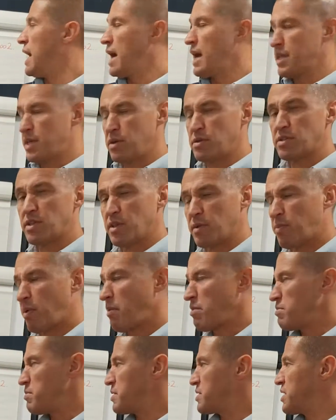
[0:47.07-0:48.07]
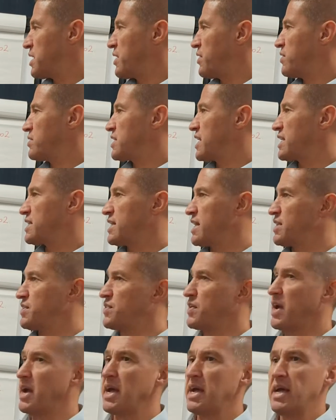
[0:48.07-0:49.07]
using the proper materials,
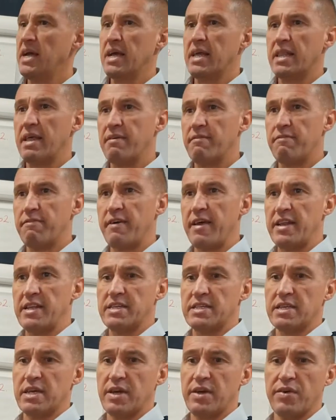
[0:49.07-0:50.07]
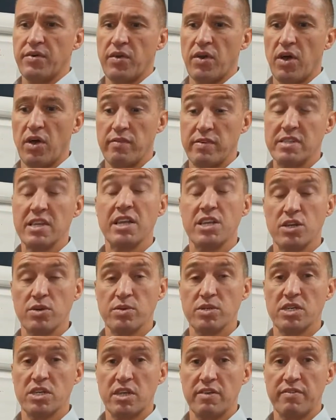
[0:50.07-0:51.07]
etc. Then Fencer will either send you a
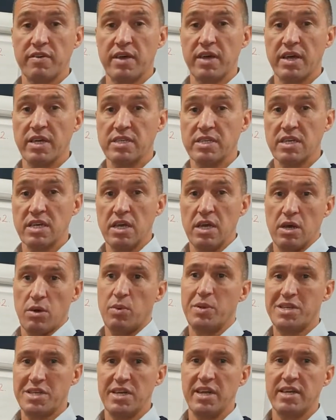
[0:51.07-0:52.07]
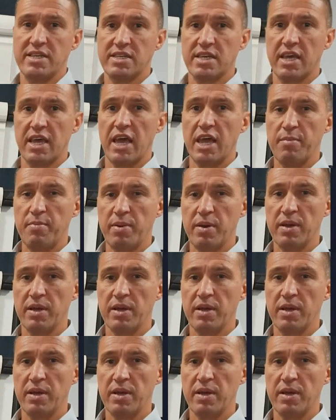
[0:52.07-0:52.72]
certificate, which you need to keep,